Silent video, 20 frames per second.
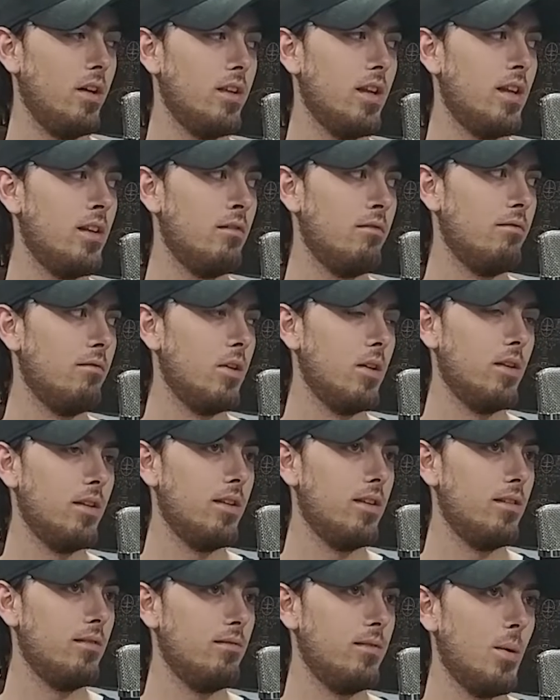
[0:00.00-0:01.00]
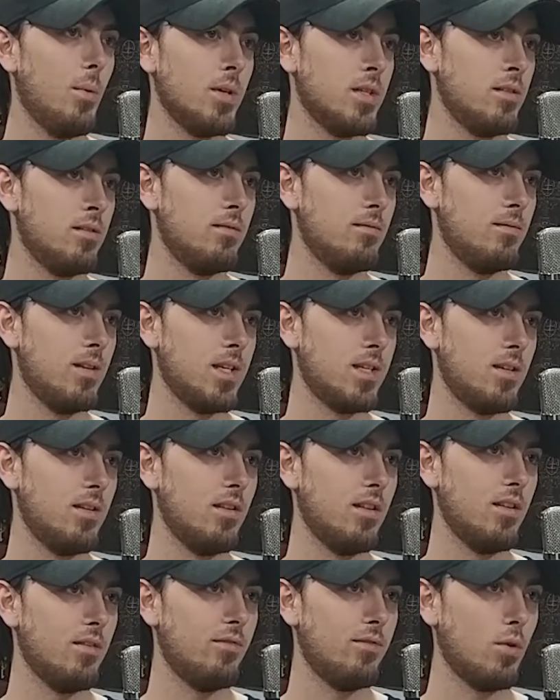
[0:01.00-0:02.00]
But they didn't really. It wasn't
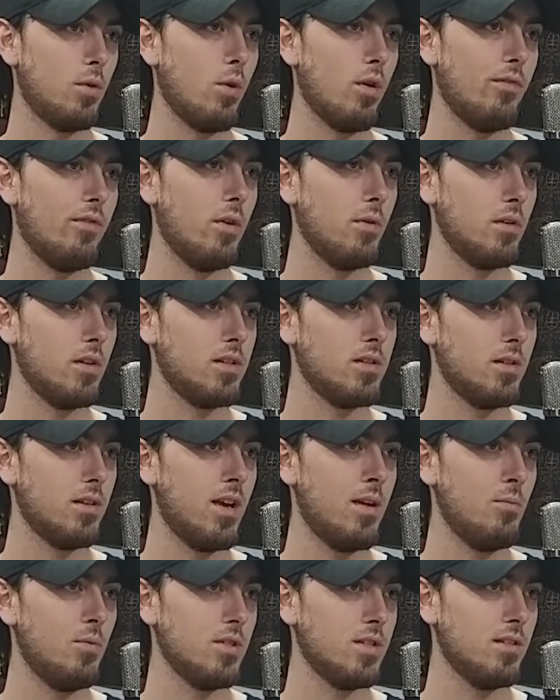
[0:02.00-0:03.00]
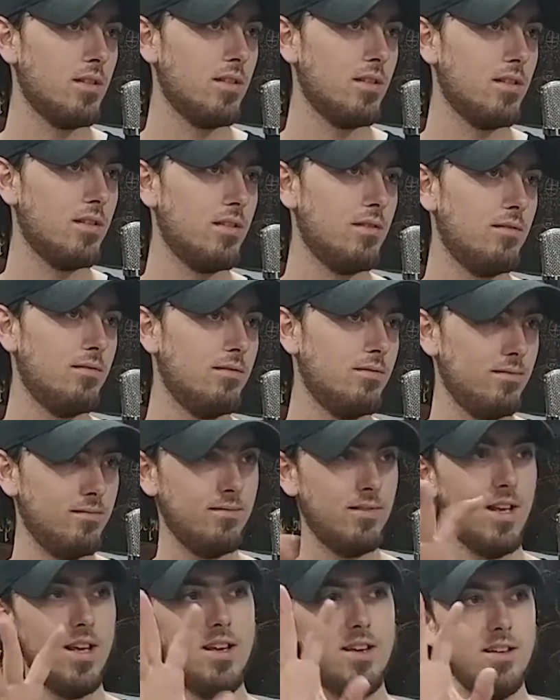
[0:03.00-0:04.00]
necessarily the core focus. The game wasn't the,
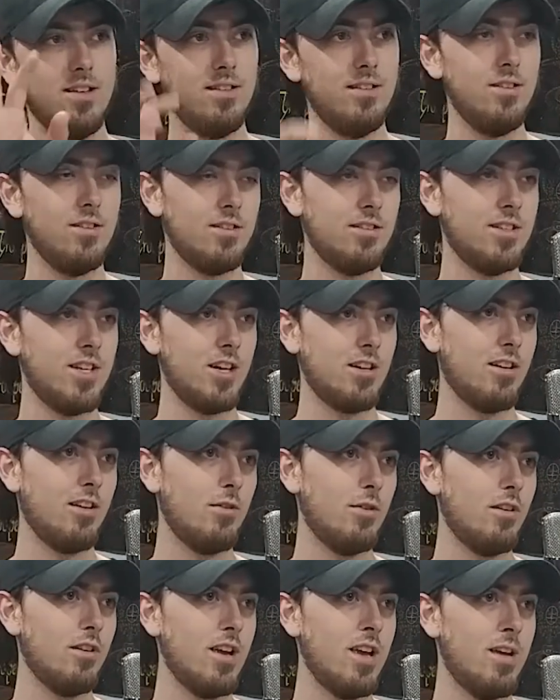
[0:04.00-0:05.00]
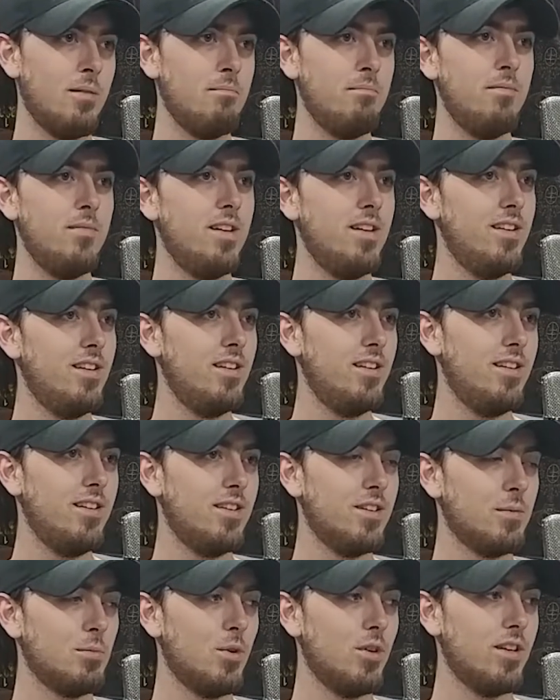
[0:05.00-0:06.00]
hey, look, check out our game. It
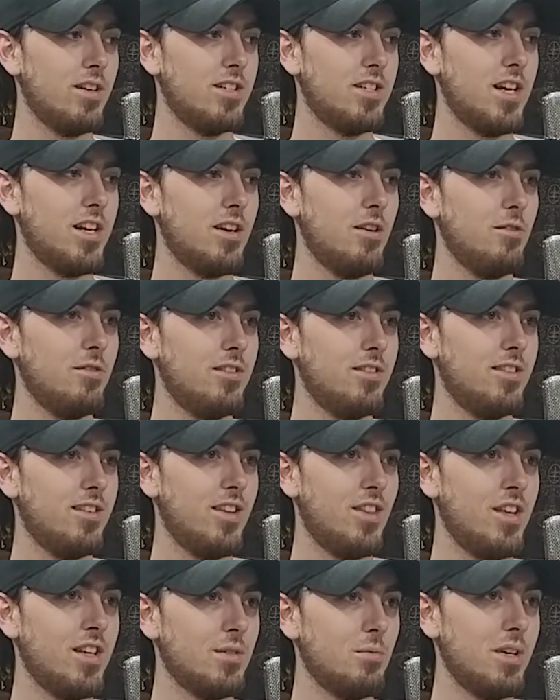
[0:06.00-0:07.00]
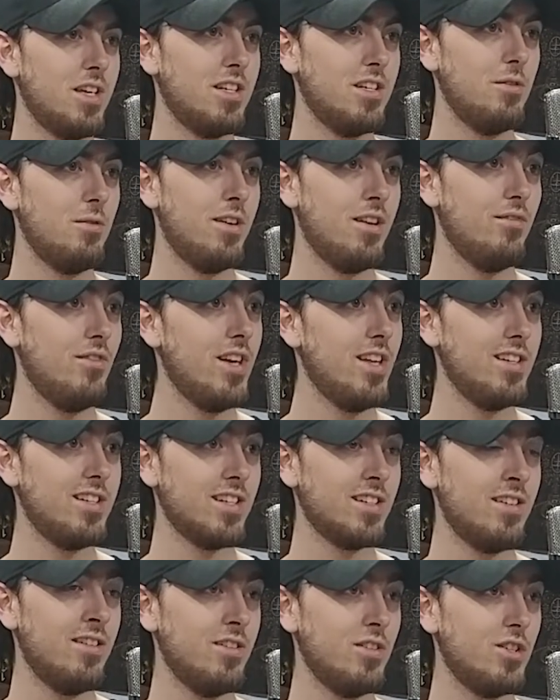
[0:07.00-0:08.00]
was more like, check out the things we can do on NVIDIA
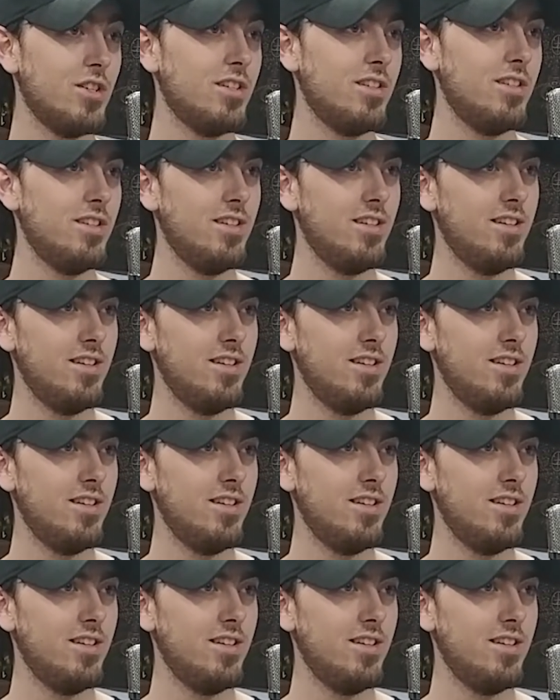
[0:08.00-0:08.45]
technology.